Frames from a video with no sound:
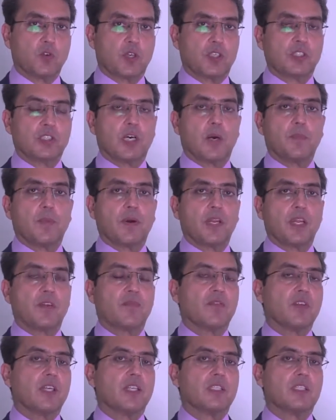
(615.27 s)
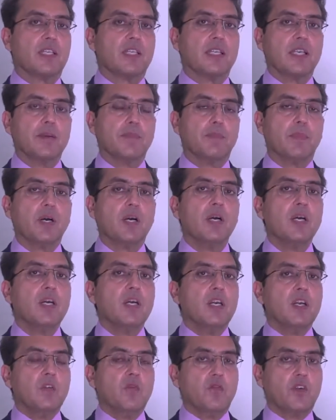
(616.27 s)
For example, if there is a limb
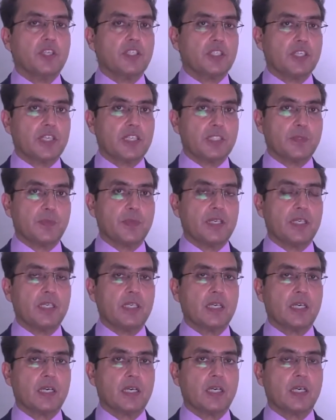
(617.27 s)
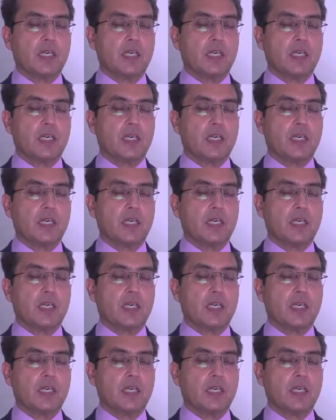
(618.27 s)
which has been